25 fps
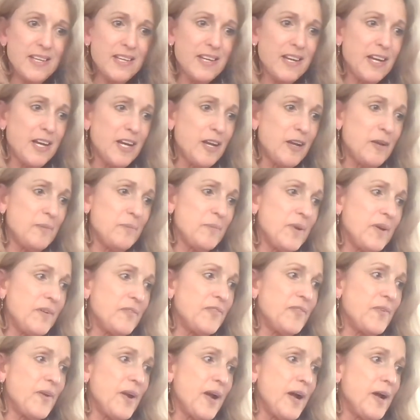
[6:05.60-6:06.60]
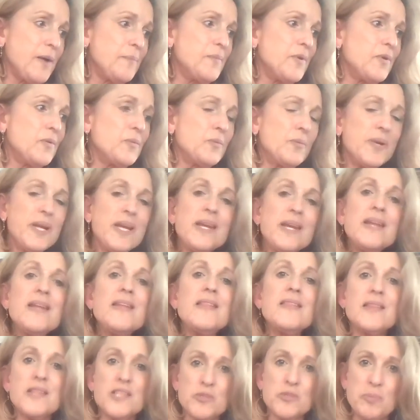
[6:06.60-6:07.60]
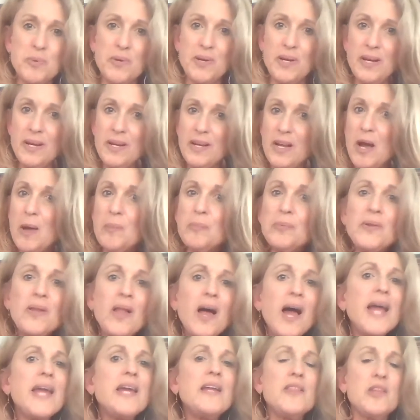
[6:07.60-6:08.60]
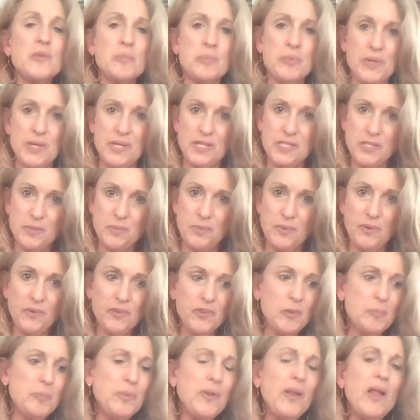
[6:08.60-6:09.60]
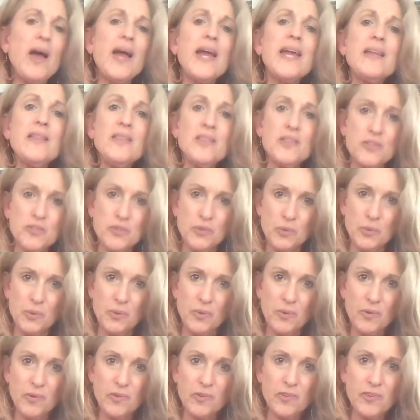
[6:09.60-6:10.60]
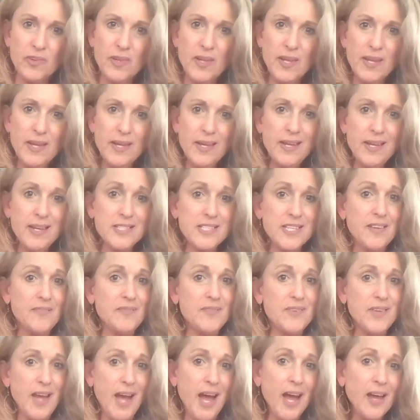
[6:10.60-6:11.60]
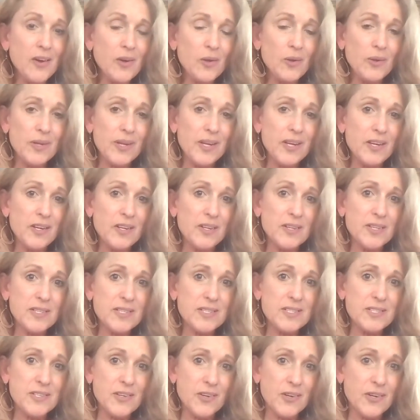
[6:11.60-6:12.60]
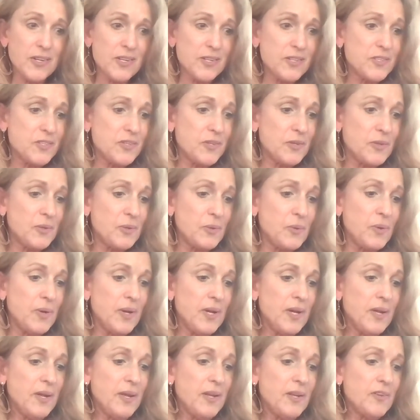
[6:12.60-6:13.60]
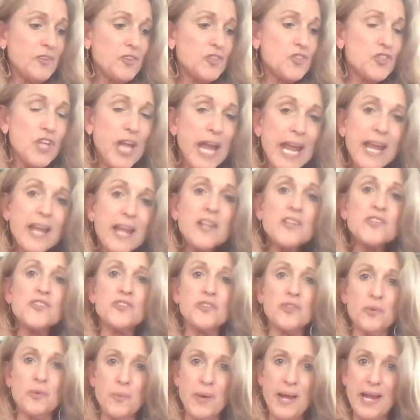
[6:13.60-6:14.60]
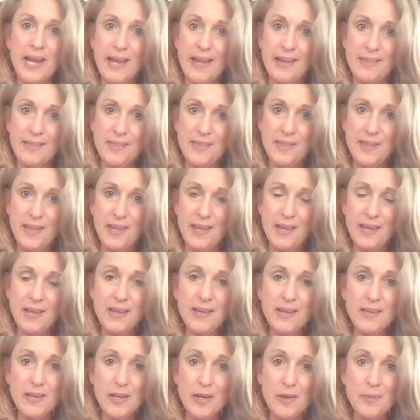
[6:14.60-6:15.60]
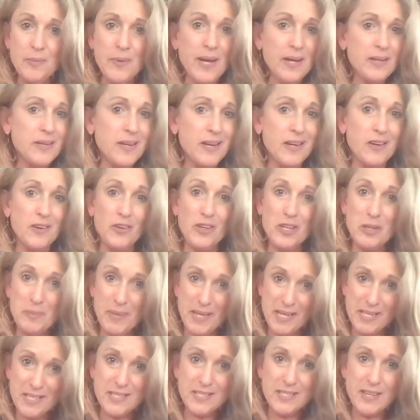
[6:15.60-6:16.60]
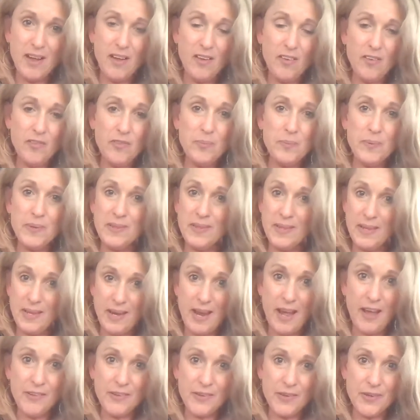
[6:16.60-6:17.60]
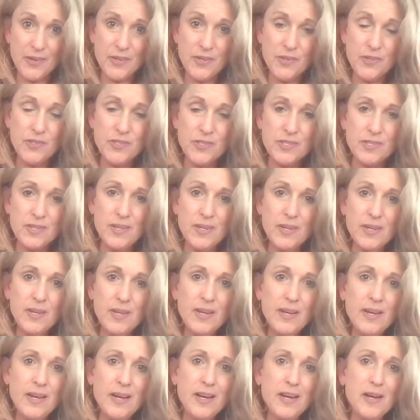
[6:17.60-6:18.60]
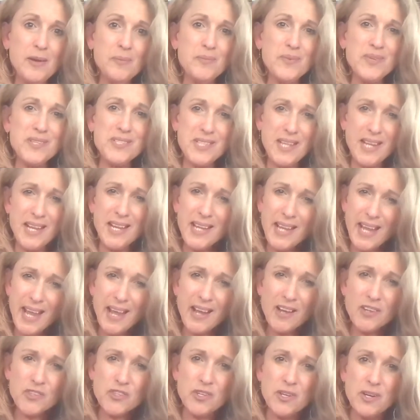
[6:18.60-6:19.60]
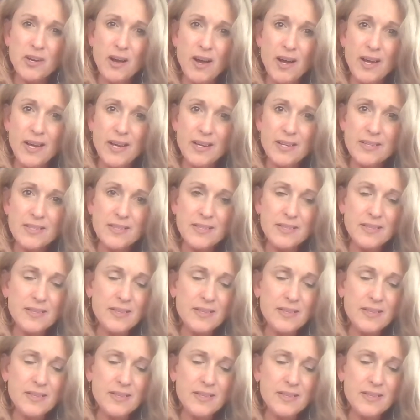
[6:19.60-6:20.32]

um, from reading this book, applying the principles, applying the tools, is I've not only started to change the way I think about not only myself, but then others, um, but take action on it.